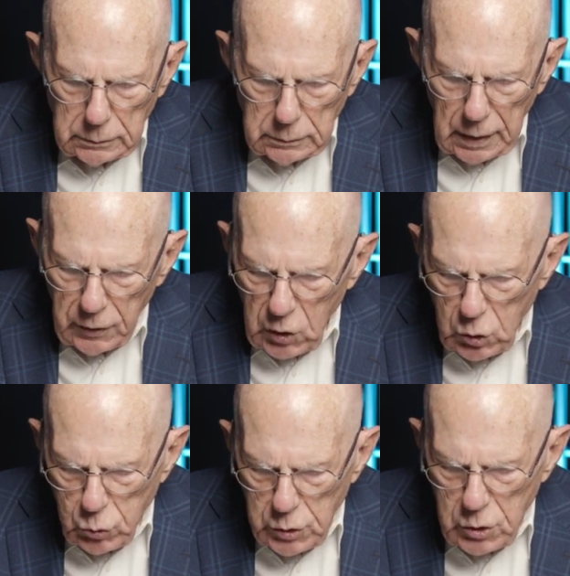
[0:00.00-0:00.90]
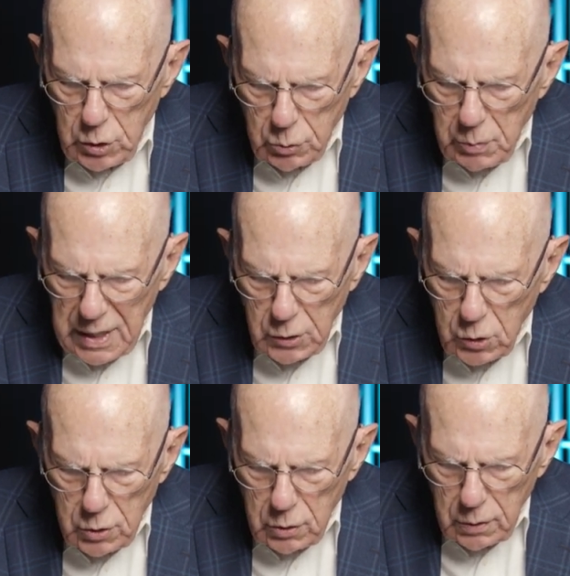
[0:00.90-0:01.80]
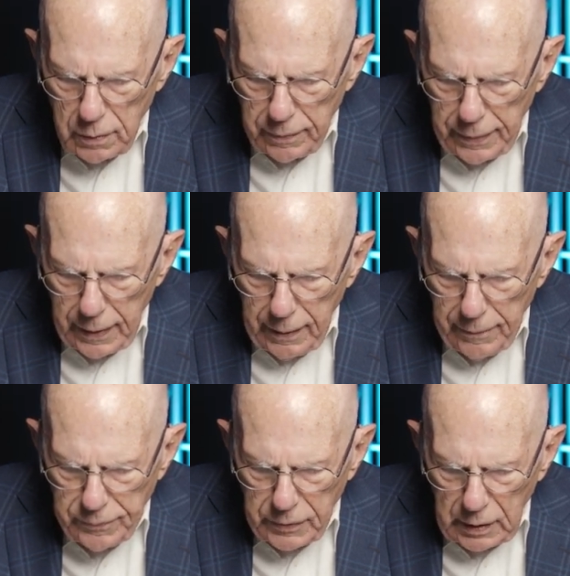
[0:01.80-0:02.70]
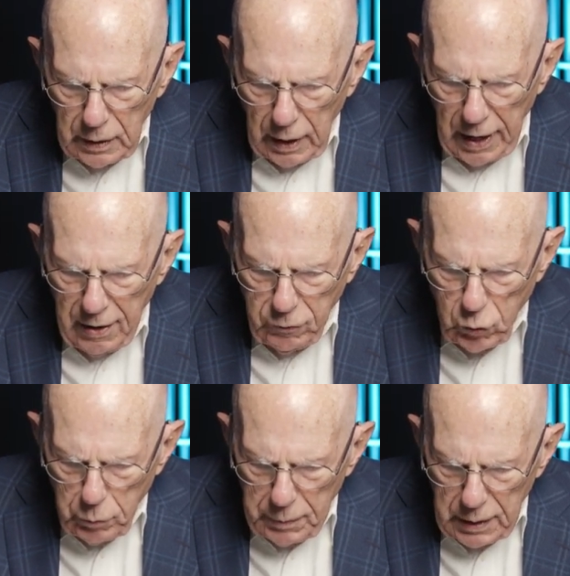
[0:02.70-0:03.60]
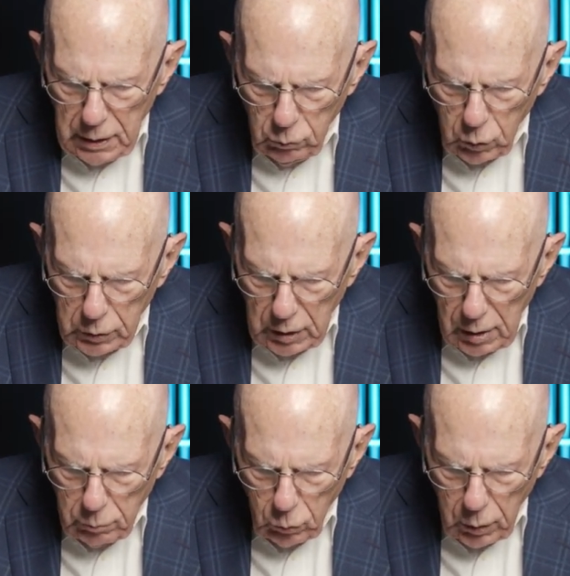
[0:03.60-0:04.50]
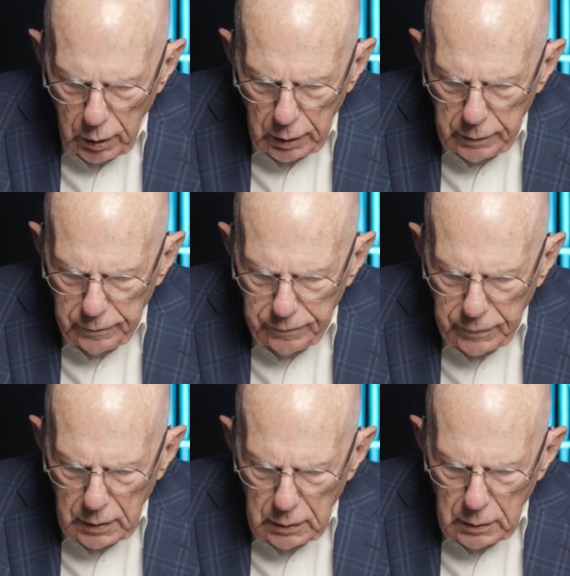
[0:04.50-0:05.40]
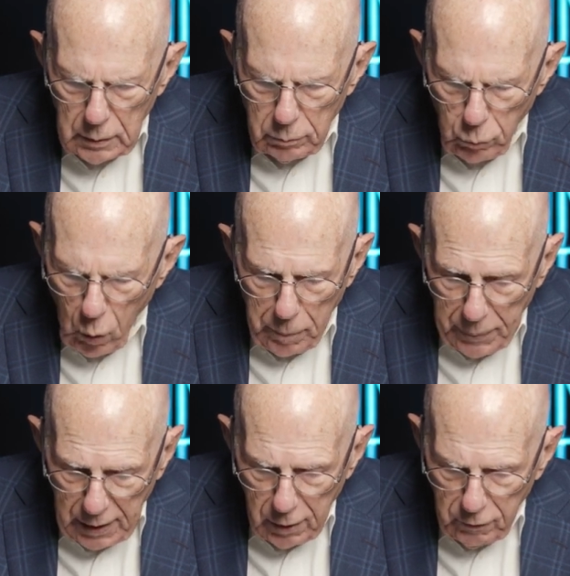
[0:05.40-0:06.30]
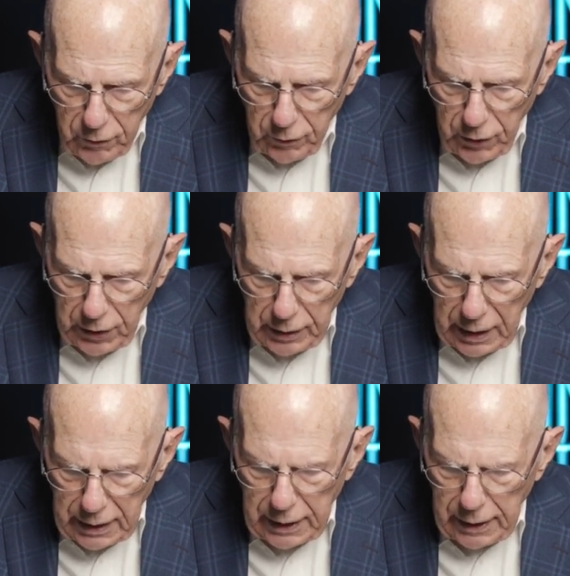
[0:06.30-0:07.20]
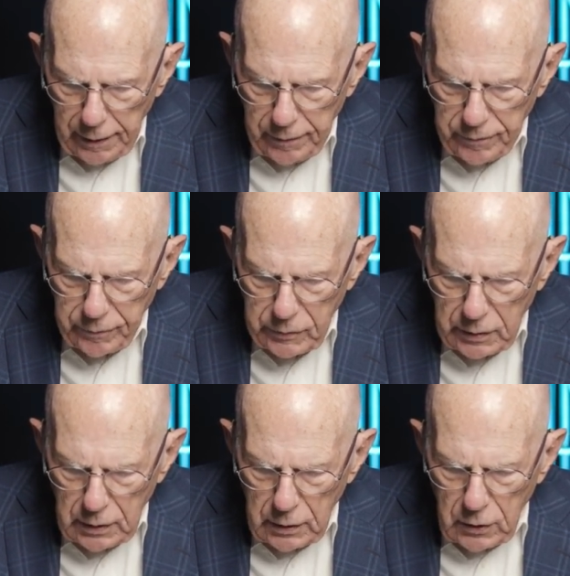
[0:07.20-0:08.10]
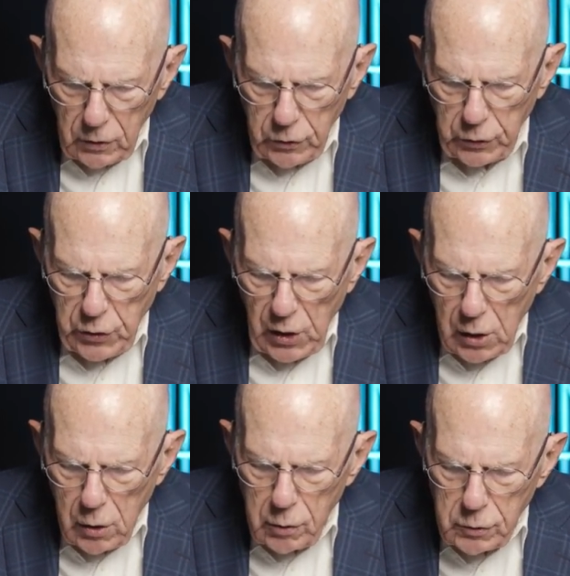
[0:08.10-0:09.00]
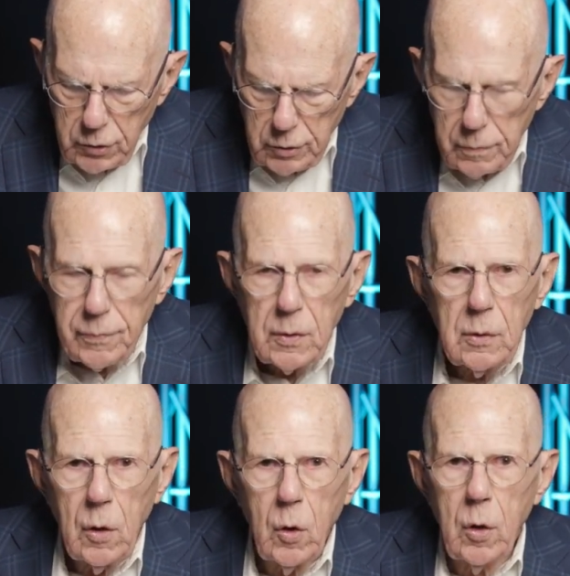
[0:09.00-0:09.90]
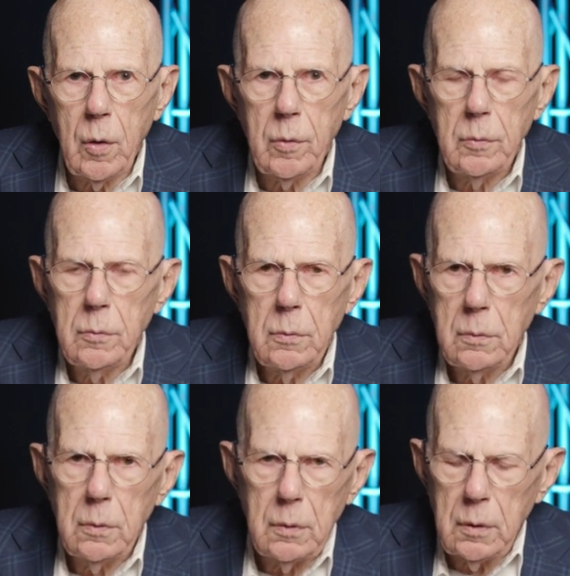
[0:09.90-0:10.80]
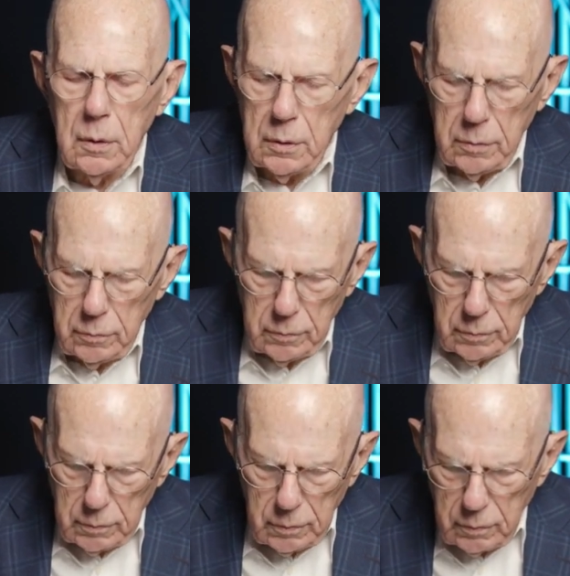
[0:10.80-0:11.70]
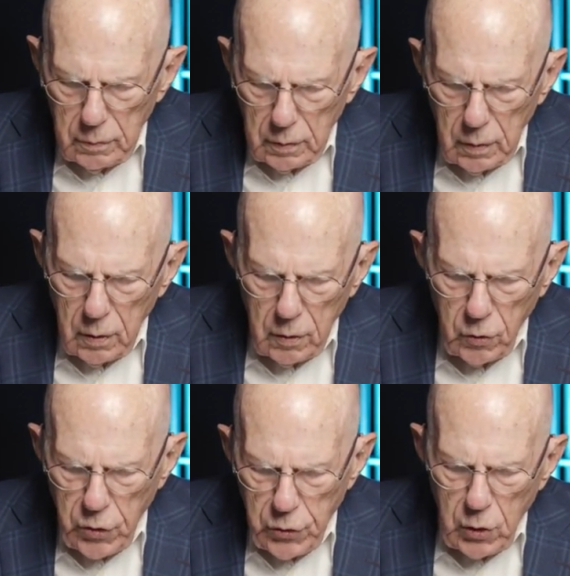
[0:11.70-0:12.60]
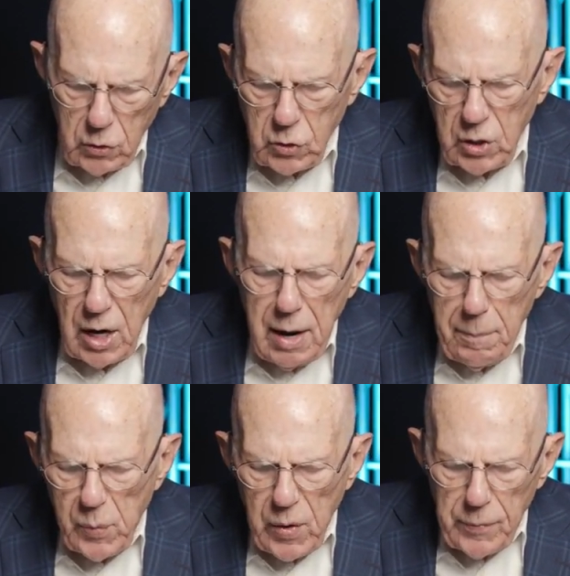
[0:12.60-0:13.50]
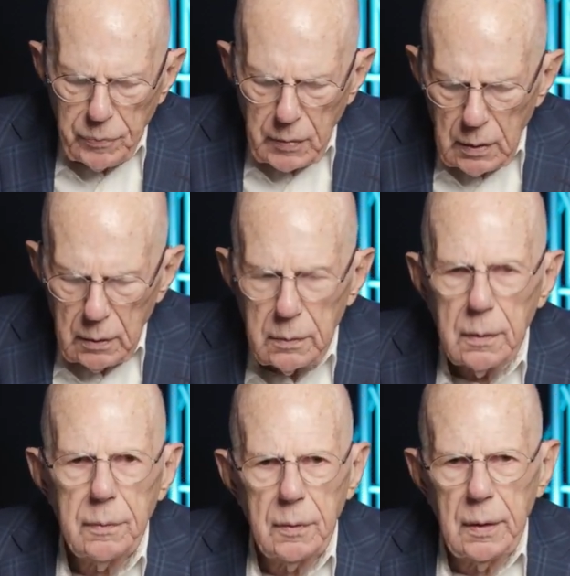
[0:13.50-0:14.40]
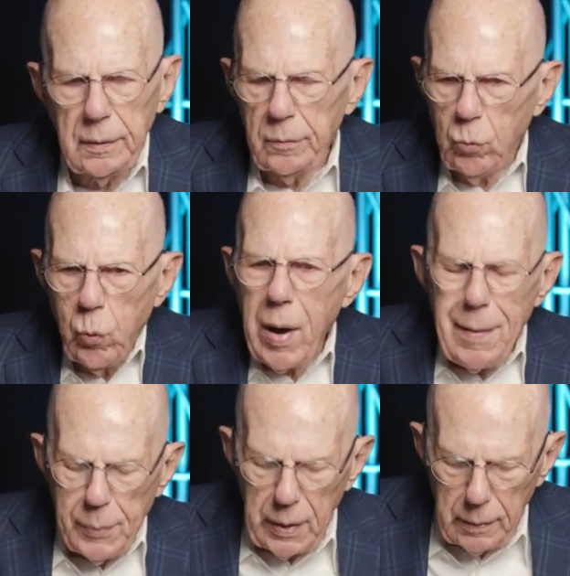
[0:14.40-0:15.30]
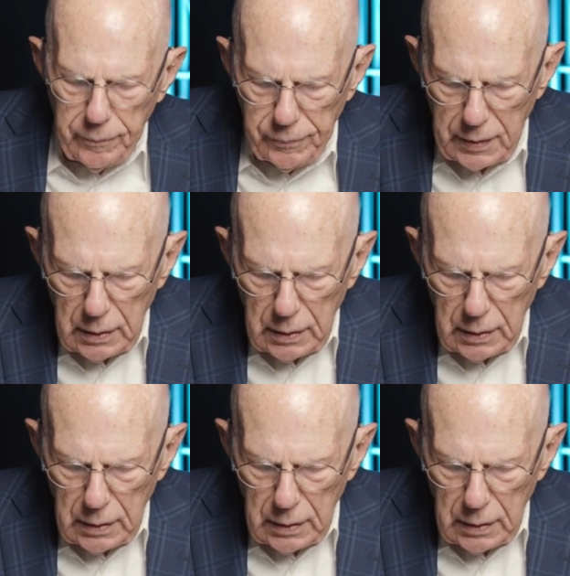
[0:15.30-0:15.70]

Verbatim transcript: And this was his message. After me will come one more powerful than I. The thongs or, uh, or tape, the wrapping